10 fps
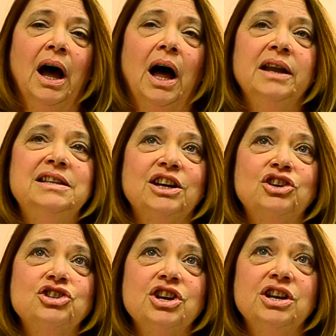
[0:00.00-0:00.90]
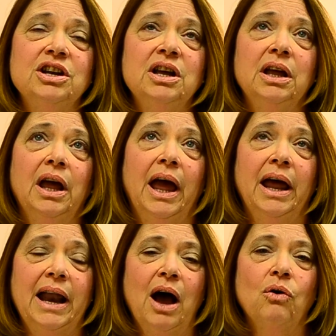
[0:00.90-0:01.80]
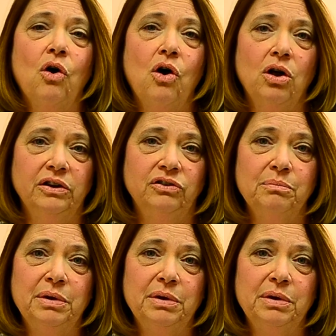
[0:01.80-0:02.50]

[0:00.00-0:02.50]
addiction and alcoholism